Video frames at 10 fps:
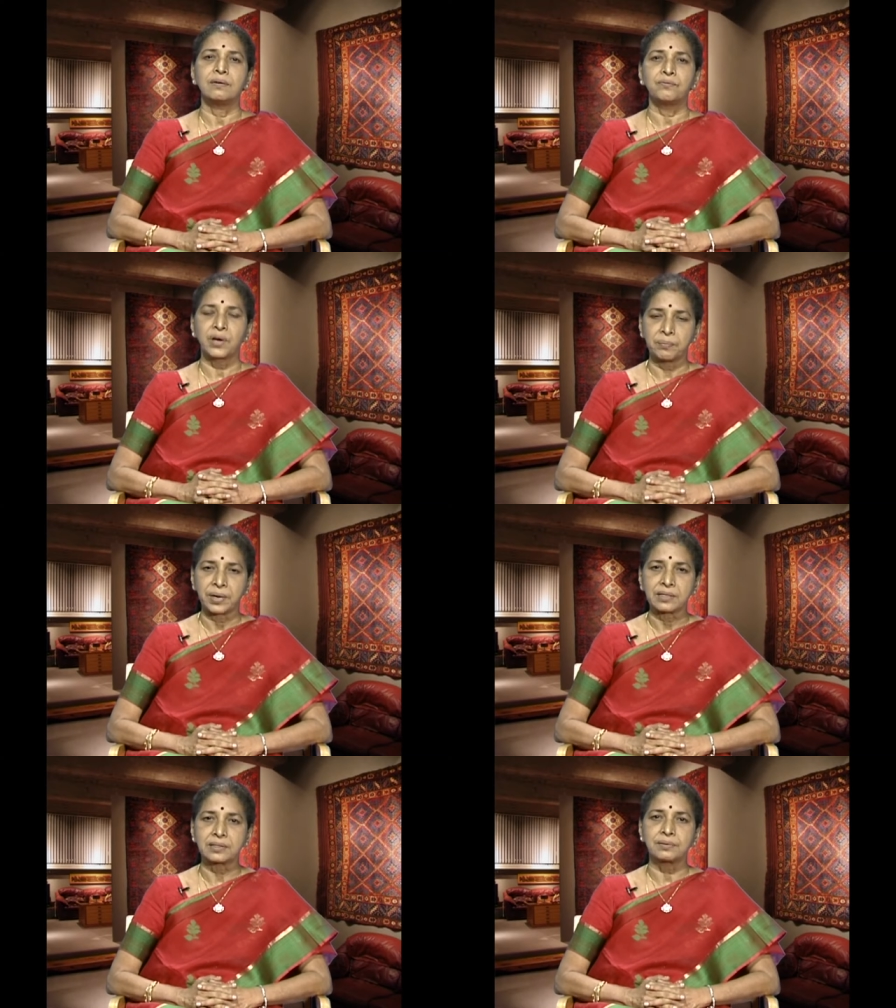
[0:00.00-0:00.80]

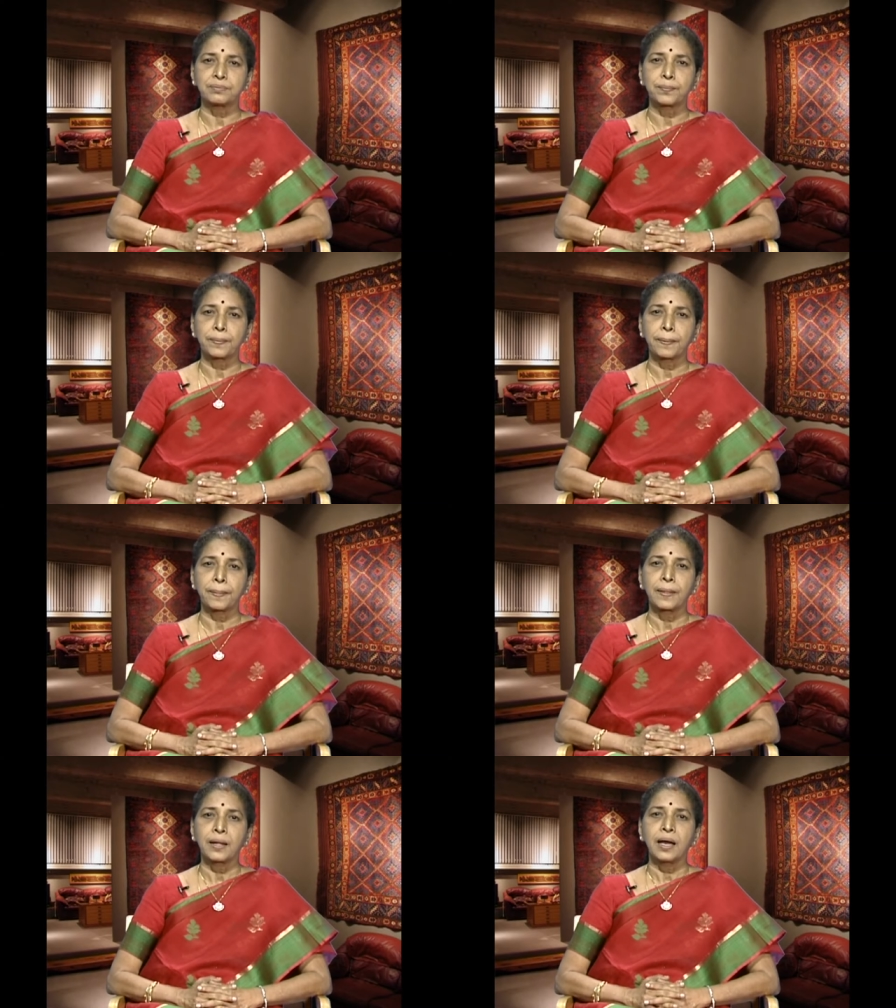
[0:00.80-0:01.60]
fabrics.
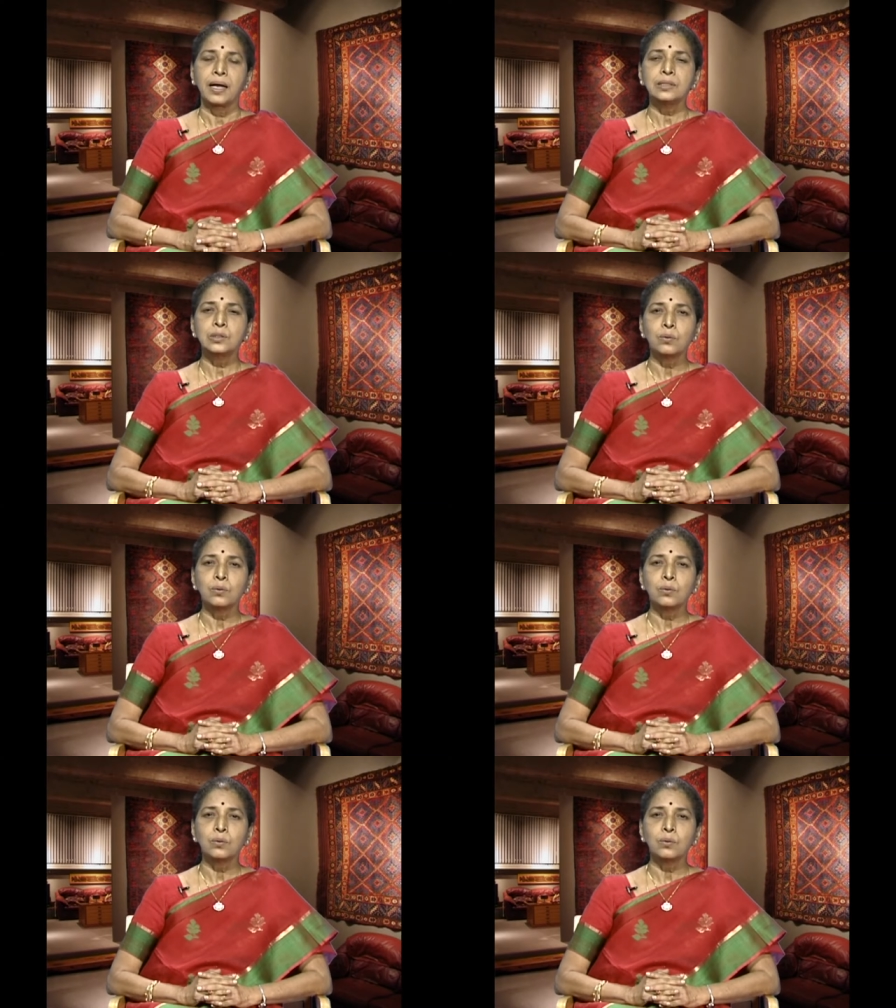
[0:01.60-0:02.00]
And so,